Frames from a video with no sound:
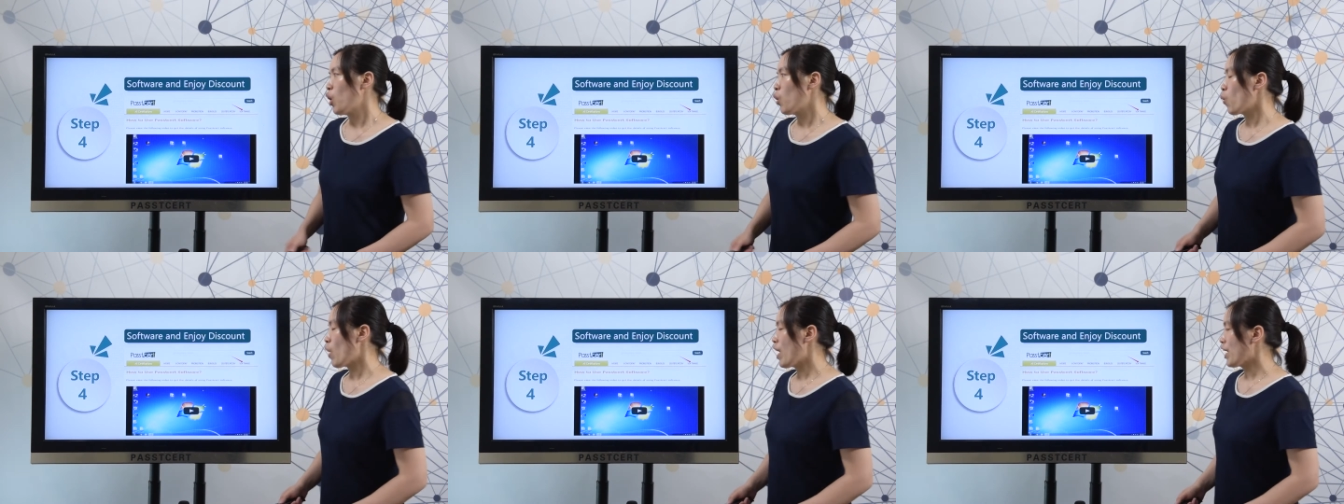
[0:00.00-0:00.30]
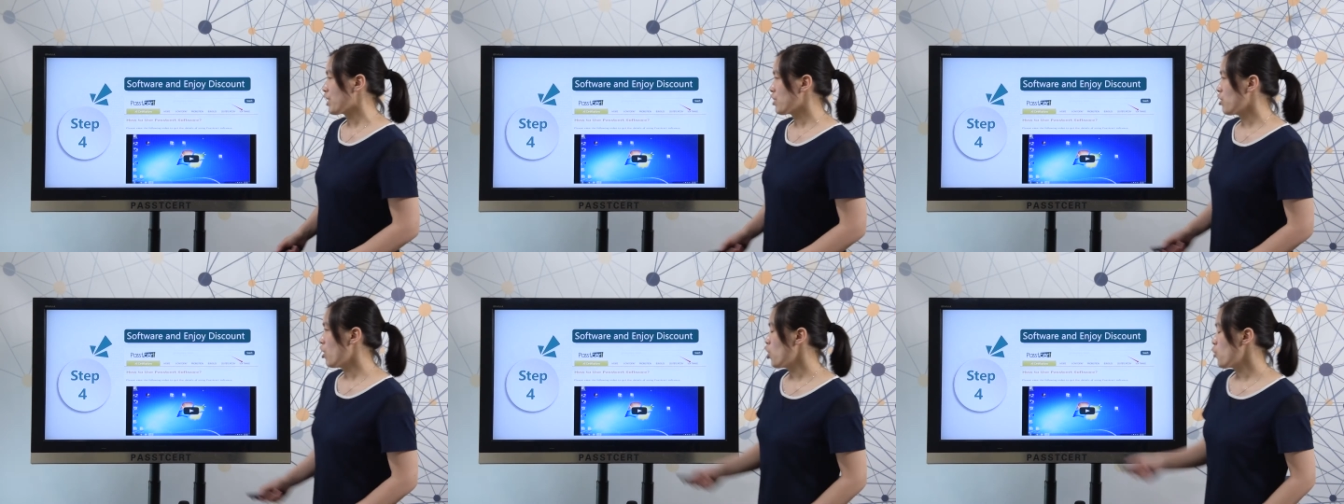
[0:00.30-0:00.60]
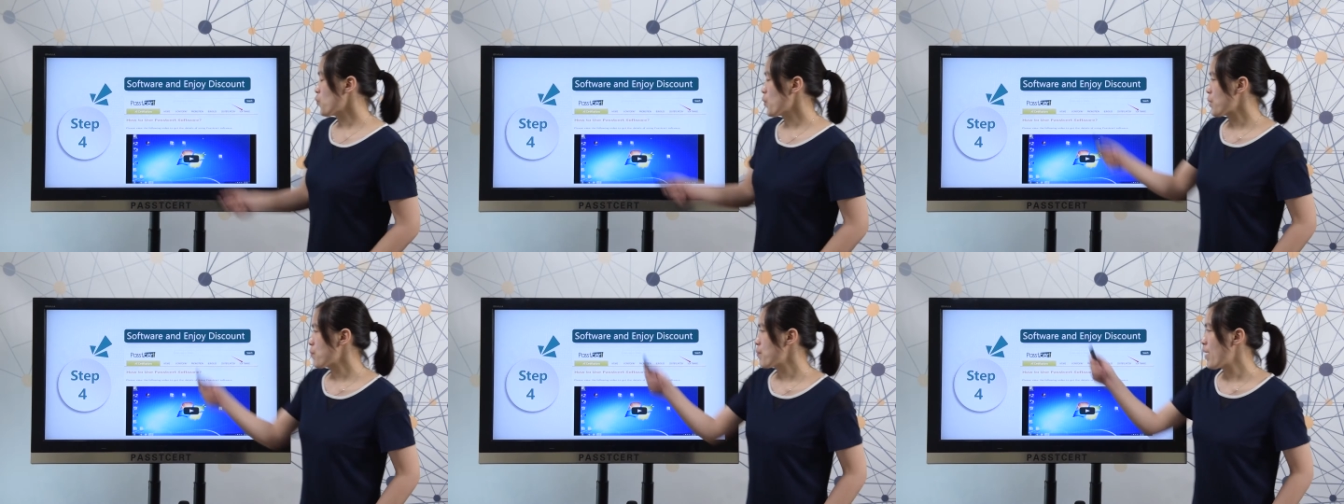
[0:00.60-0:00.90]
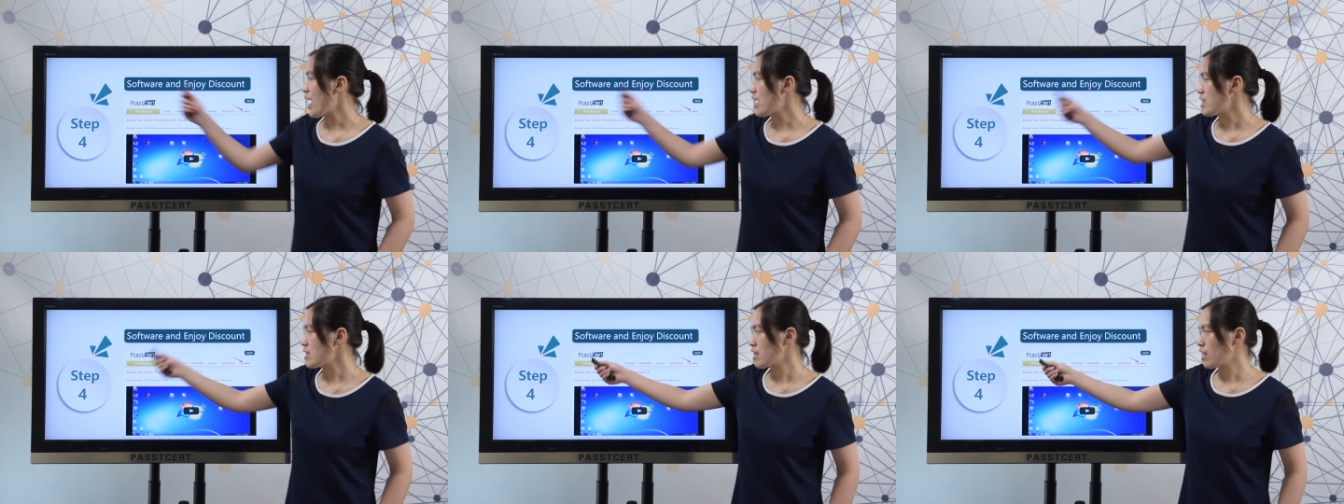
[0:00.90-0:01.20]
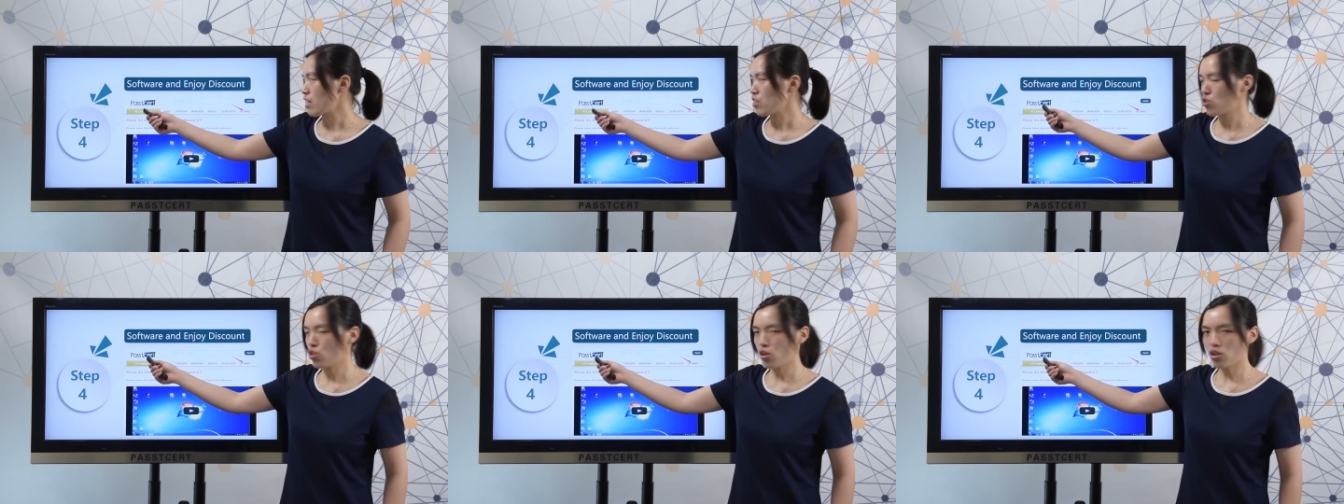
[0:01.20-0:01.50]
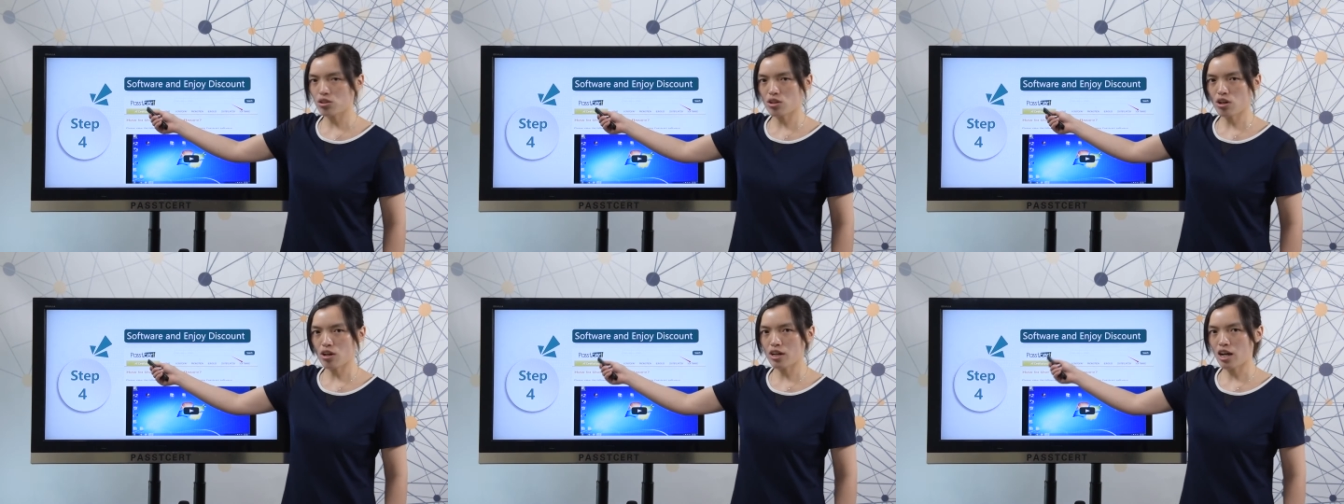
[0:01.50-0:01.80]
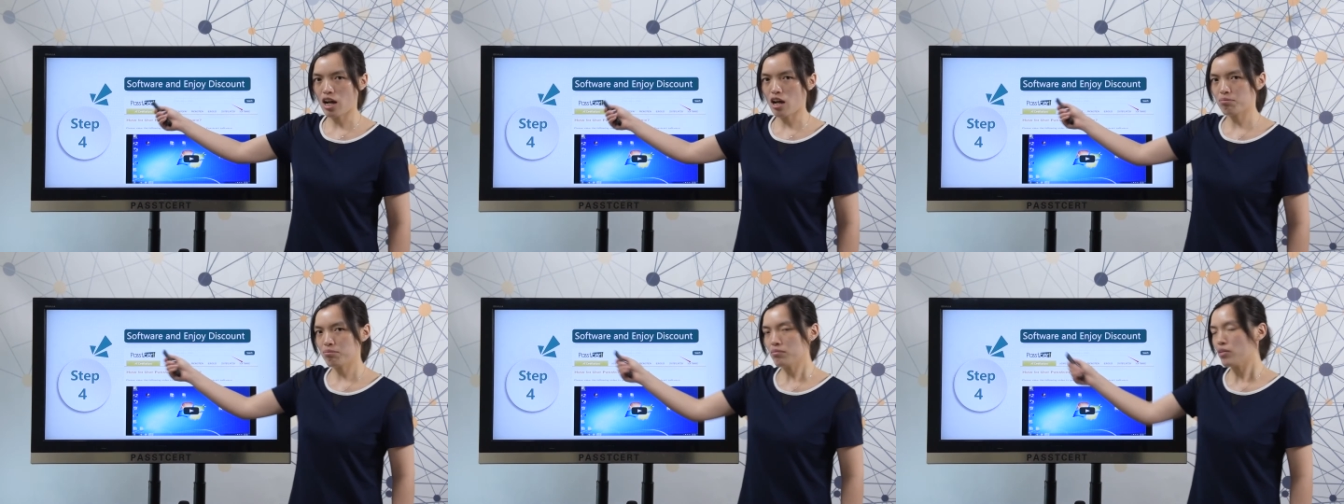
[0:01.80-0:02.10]
When you open passtcert
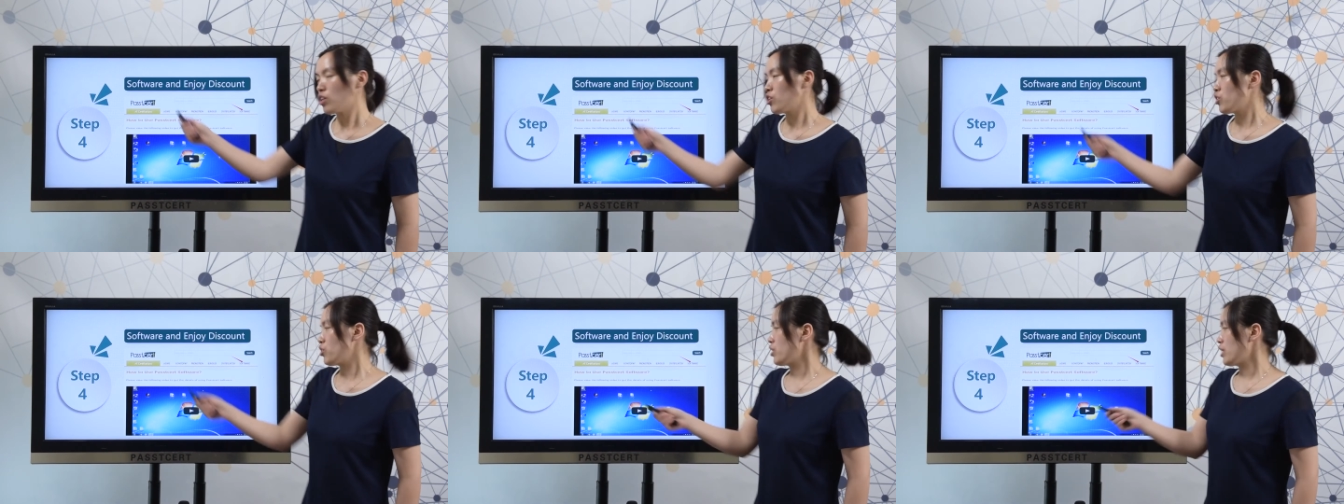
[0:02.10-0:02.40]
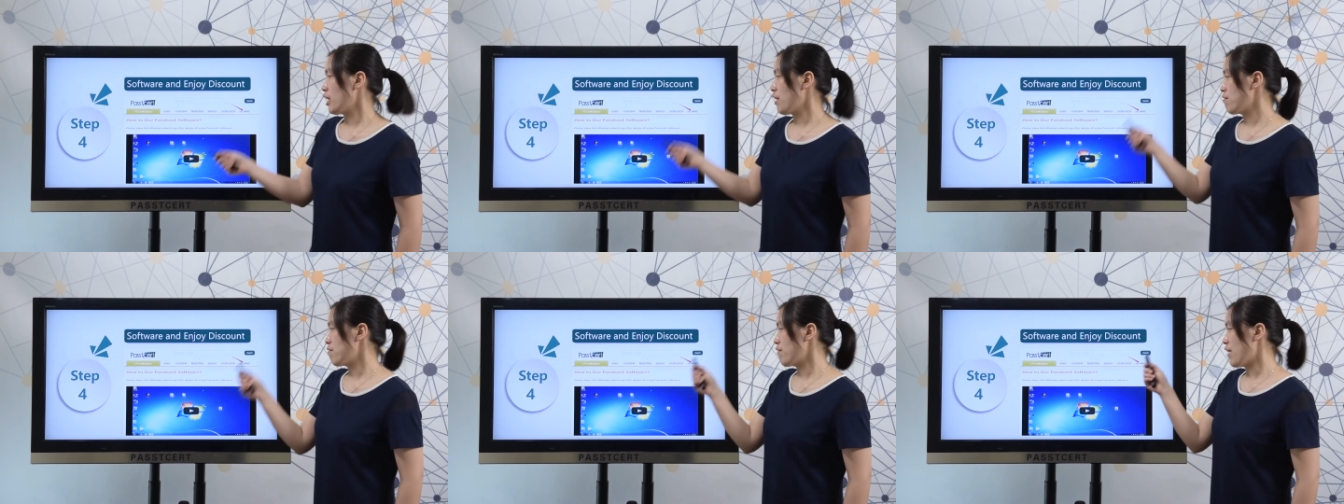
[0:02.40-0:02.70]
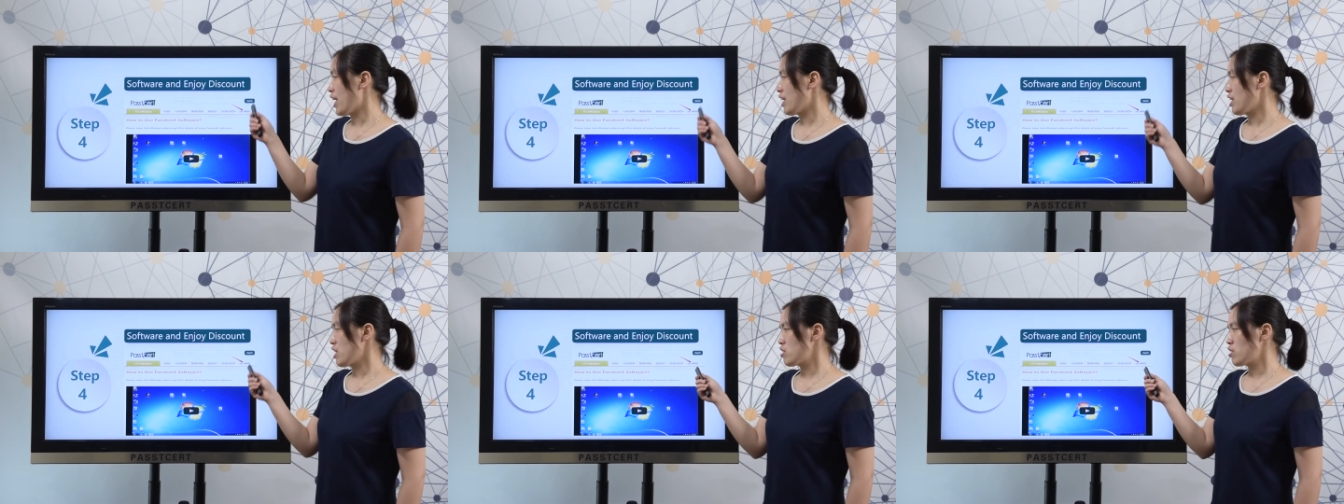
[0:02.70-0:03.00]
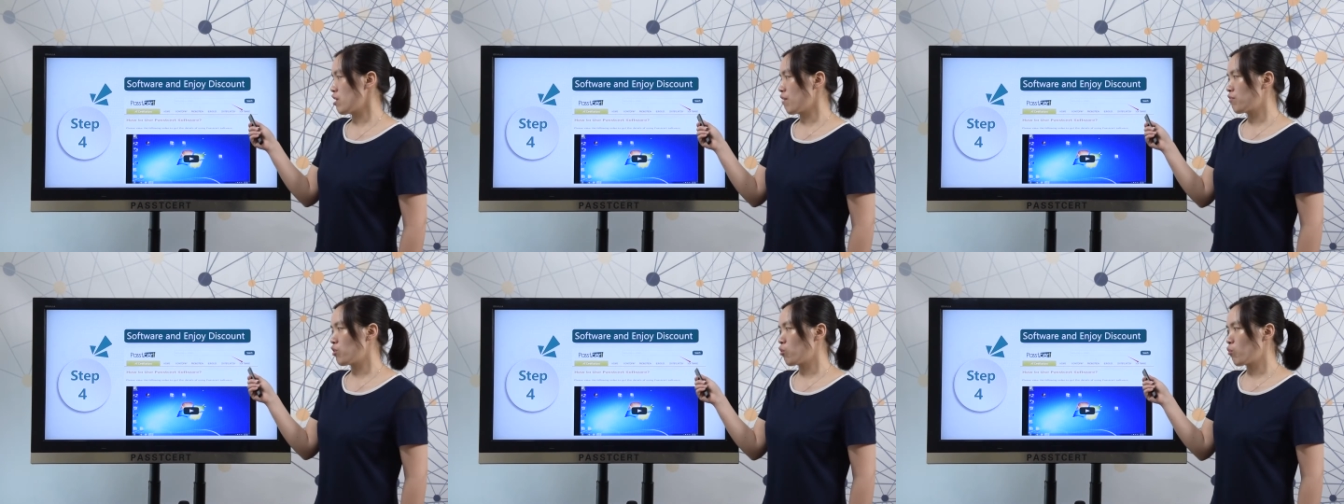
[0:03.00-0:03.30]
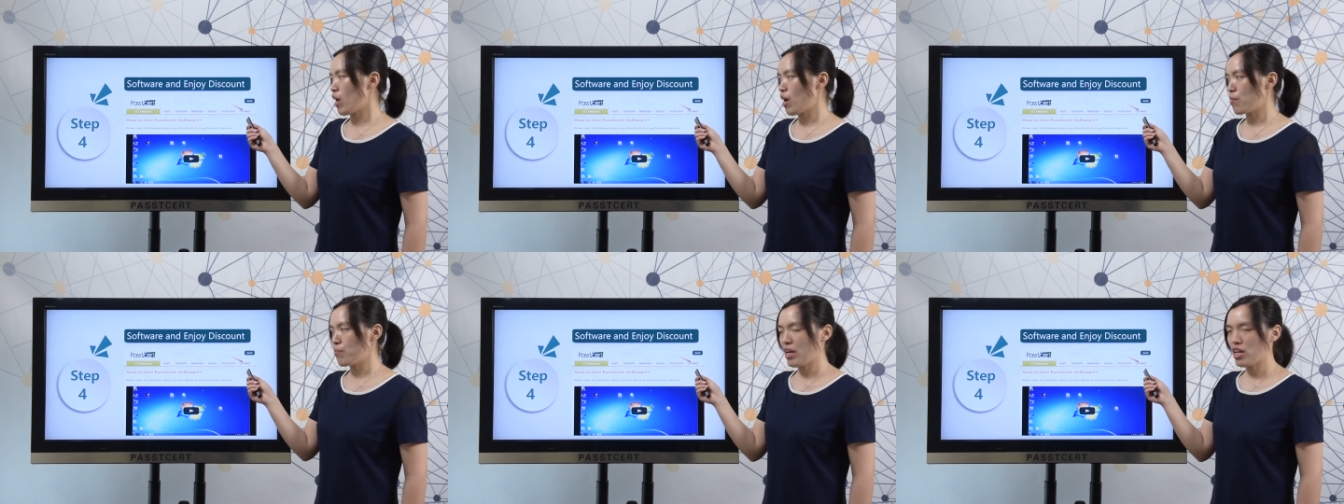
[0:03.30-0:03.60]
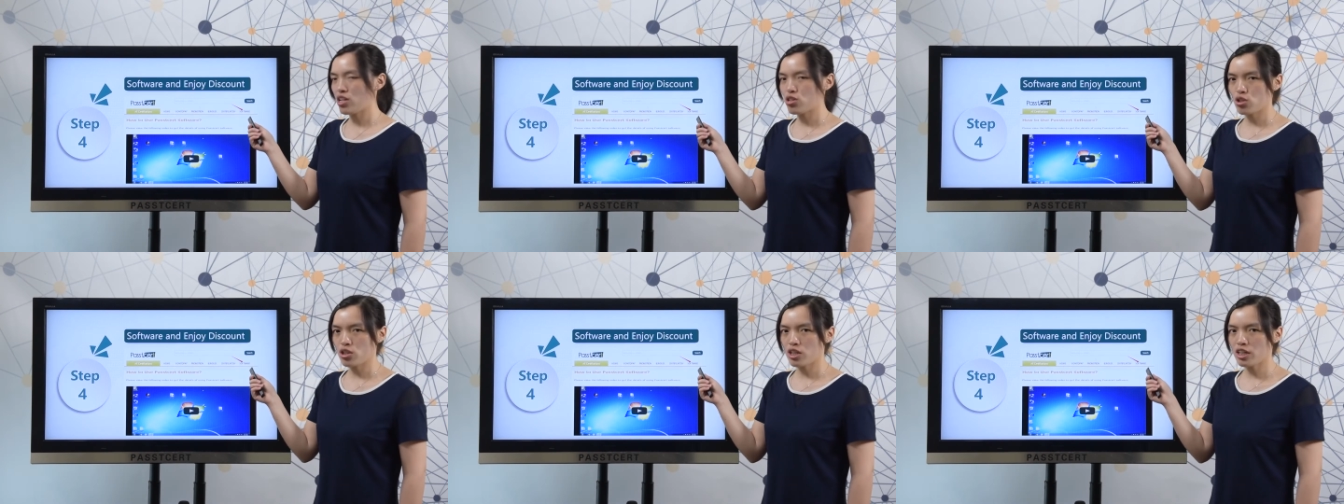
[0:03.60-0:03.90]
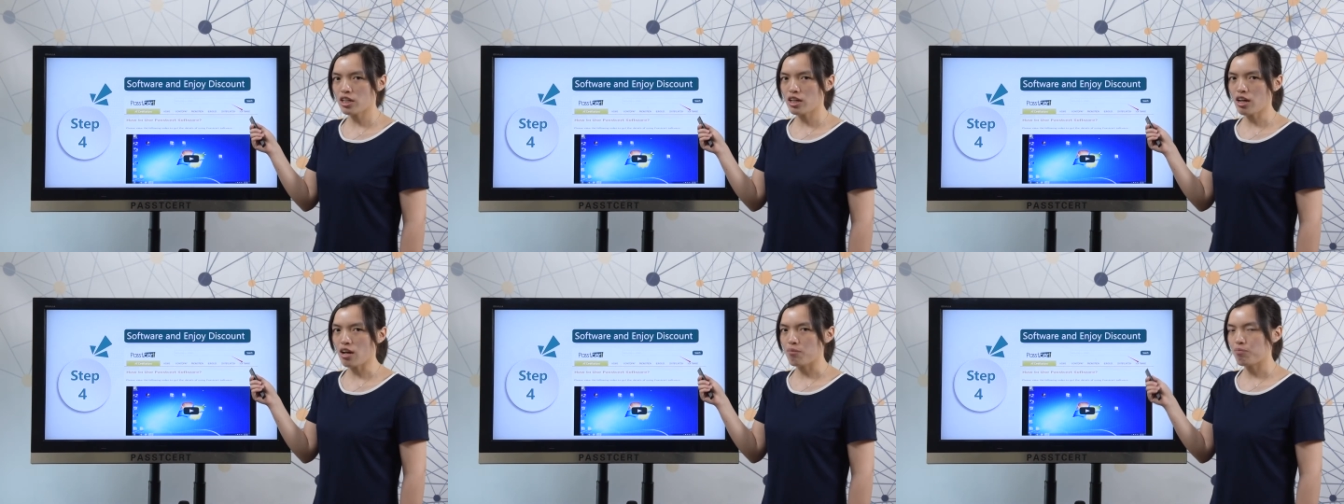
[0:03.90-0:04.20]
dot com, you can find the software page
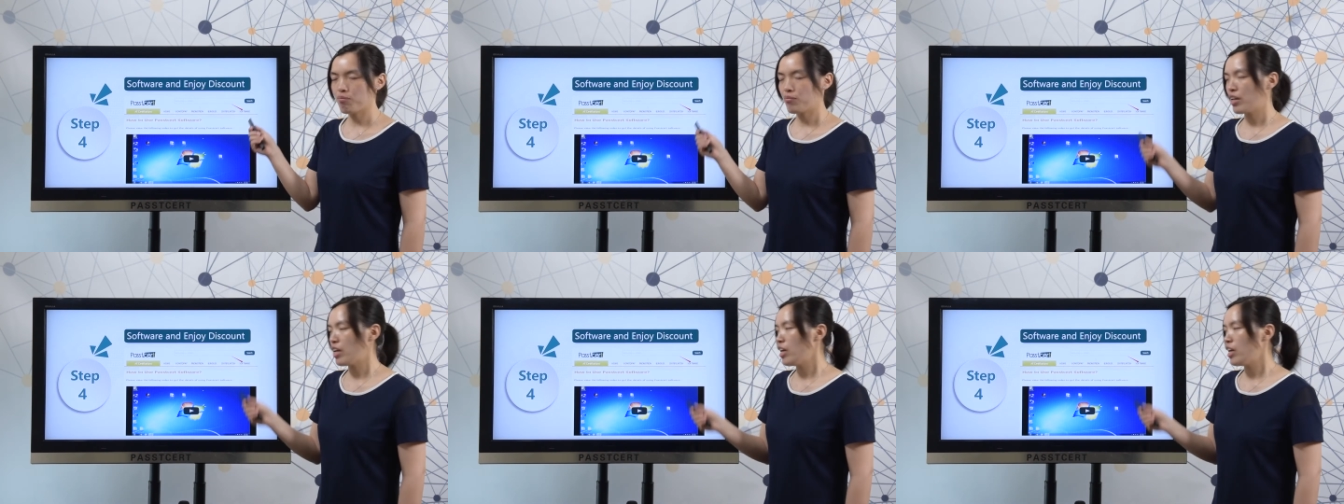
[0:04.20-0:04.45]
here.